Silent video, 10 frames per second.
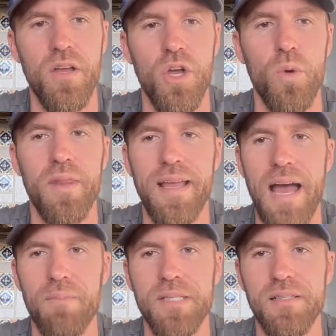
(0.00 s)
Who were the
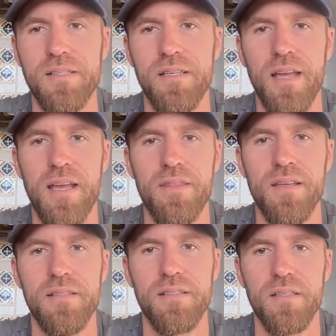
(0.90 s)
captains today in
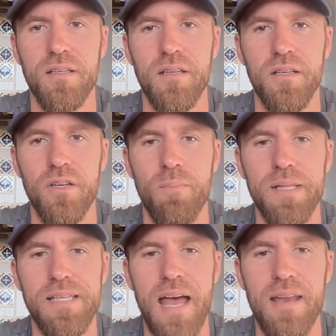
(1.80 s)
this? Number
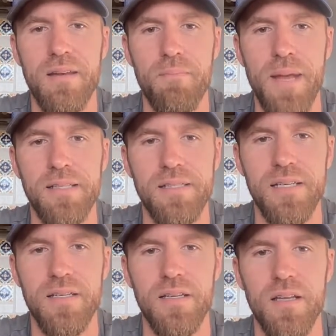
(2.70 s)
10, Messi.